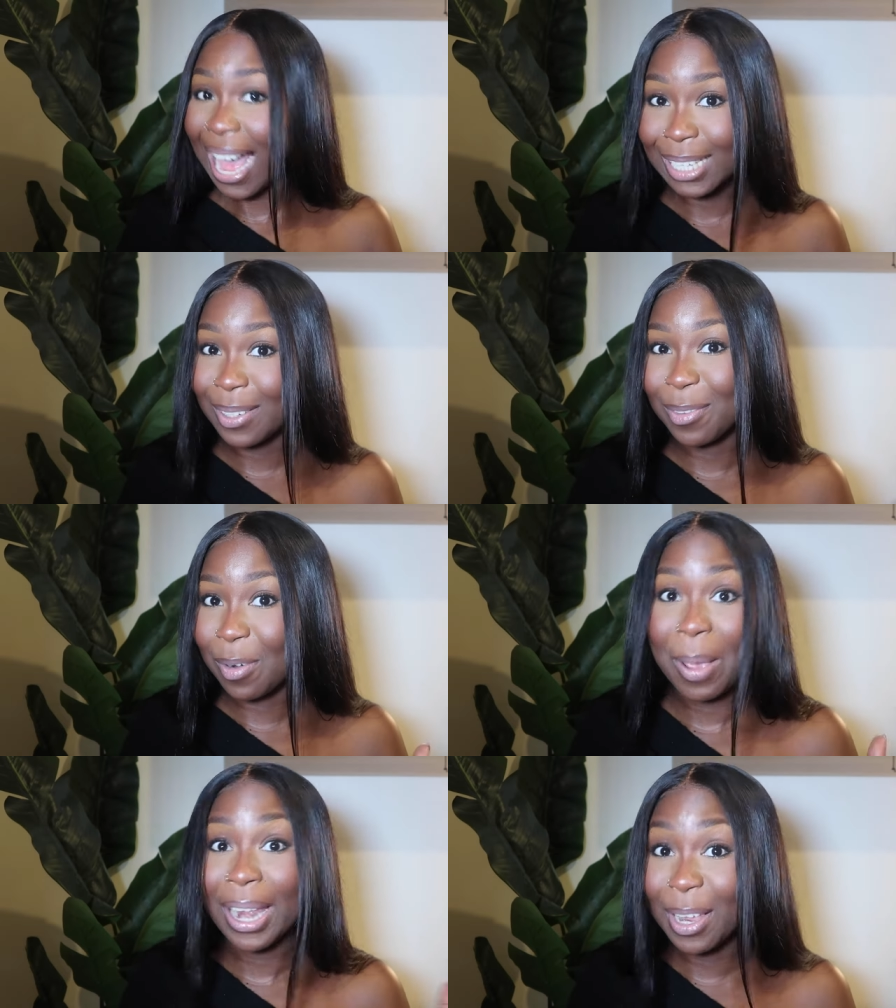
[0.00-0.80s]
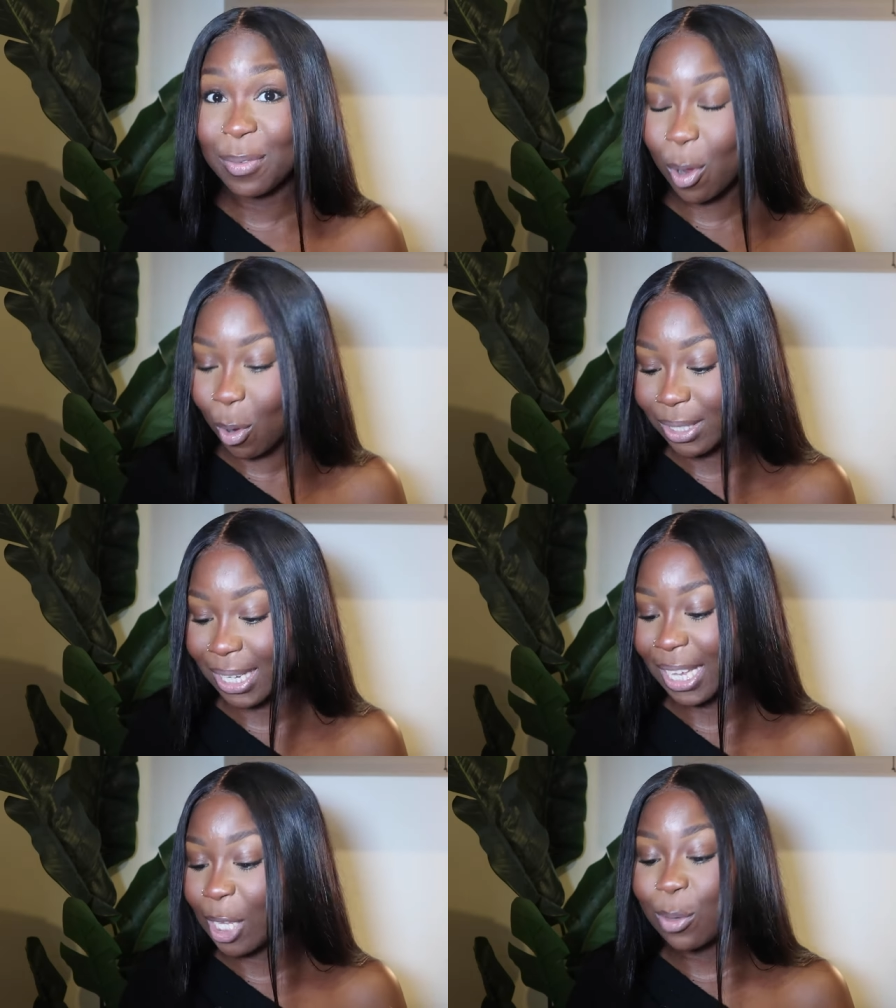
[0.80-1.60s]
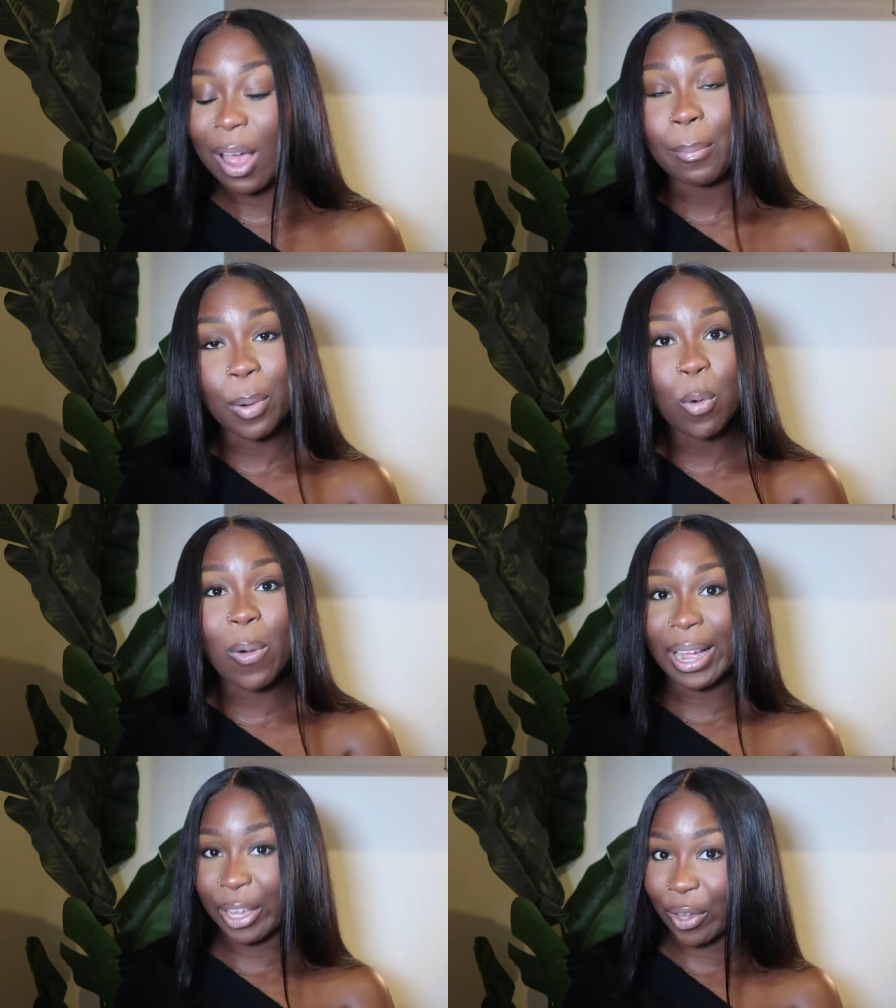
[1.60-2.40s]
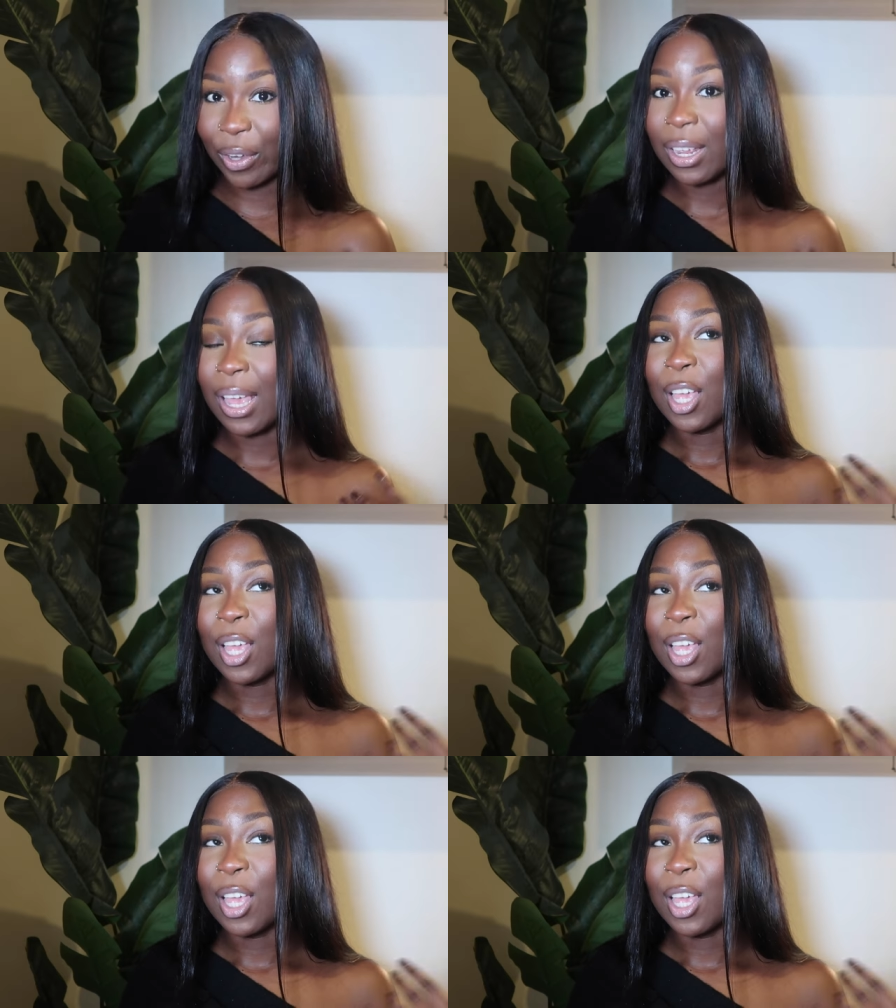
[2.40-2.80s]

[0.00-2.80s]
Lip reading: items from Hanifa constantly, so I bought what I could.